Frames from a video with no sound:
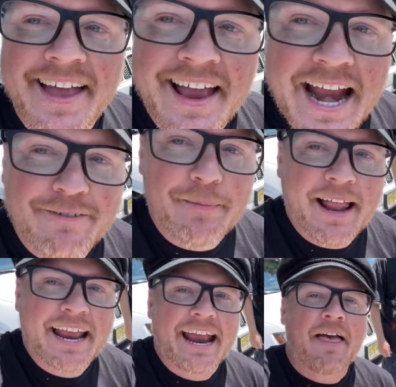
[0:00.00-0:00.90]
Hey
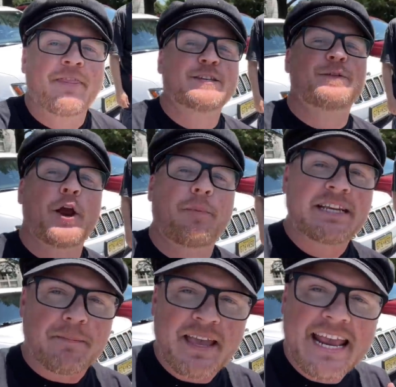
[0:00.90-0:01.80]
everybody, this video
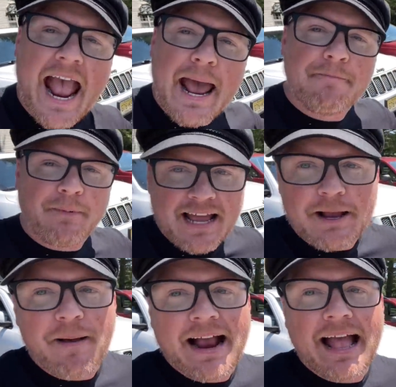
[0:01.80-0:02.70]
brings me and
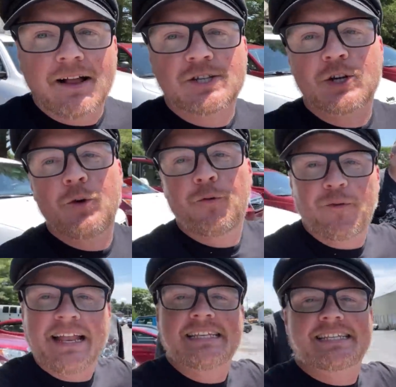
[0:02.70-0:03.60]
Mike back out to
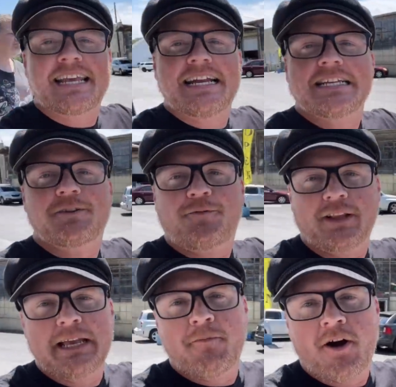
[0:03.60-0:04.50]
Fensty's
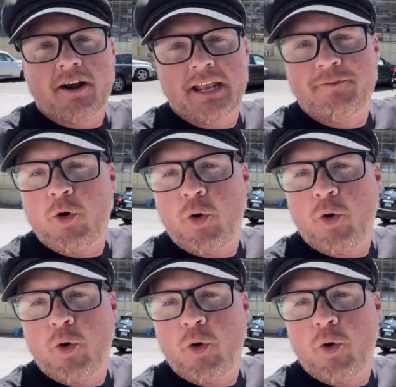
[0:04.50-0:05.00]
flea market, of